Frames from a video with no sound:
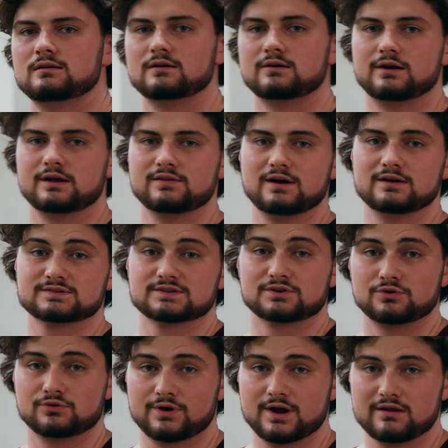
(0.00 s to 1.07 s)
All right, that was a
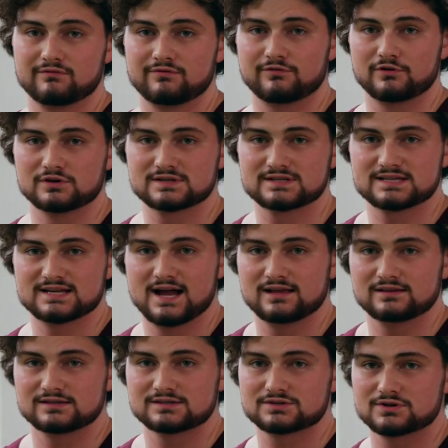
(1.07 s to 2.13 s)
great first
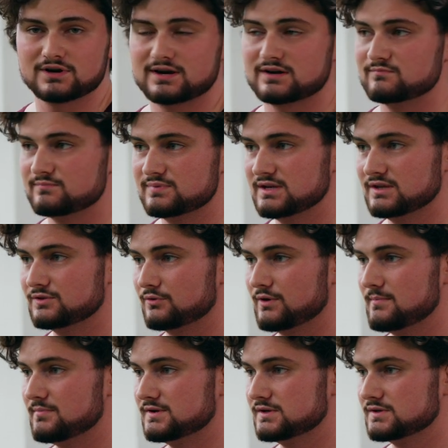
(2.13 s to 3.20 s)
set. Let's try and beat the
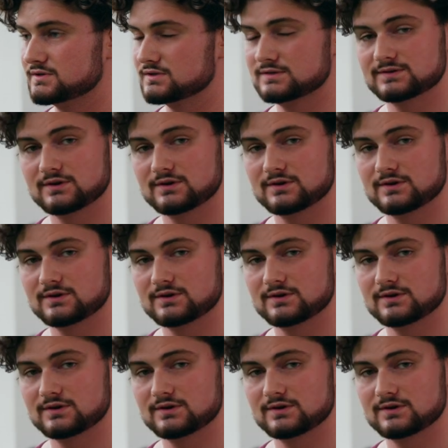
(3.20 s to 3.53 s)
repetition.